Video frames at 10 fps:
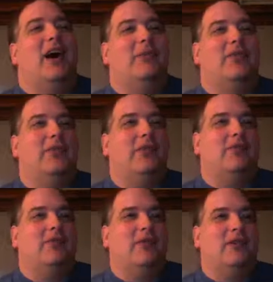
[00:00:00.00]
So
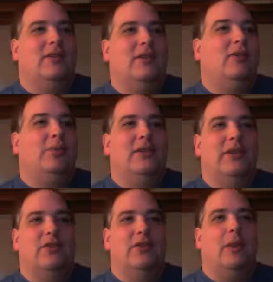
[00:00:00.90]
this TCP
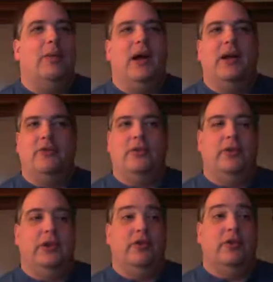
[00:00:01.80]
listener API is a little
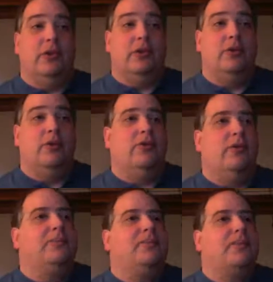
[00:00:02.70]
easier to use,
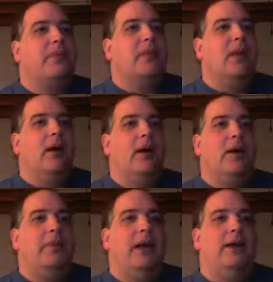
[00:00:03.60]

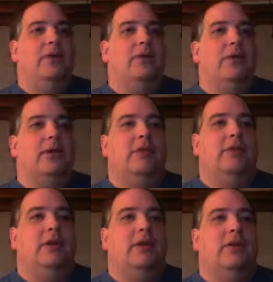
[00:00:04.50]
and you can
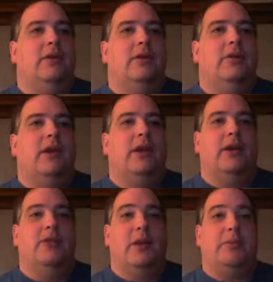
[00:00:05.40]
even say
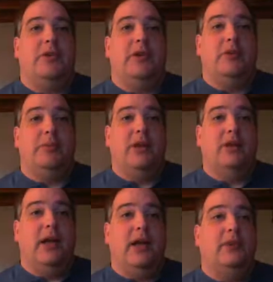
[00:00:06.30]
accept TCP
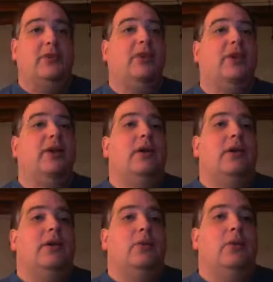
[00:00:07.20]
client,
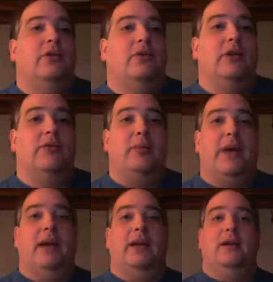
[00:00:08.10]
which gives you
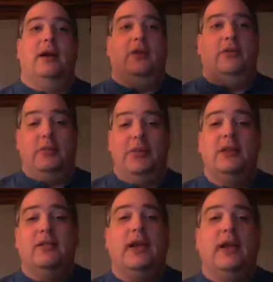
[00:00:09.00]
back a TCP
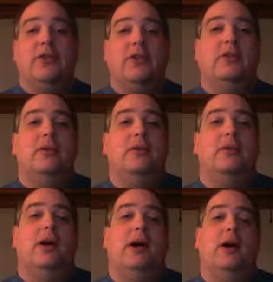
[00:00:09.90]
client,
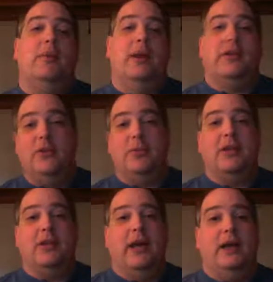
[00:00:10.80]
and a TCP
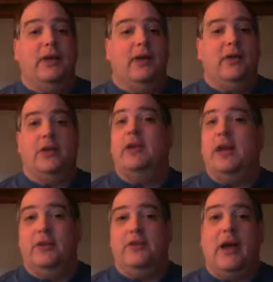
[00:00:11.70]
client is a
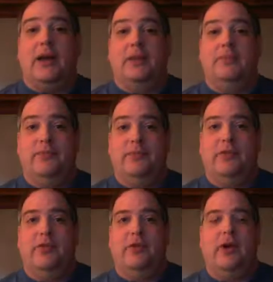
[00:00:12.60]
connected socket. This
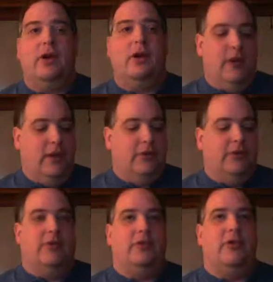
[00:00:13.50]

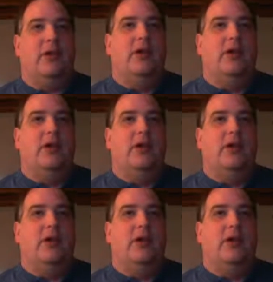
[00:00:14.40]
is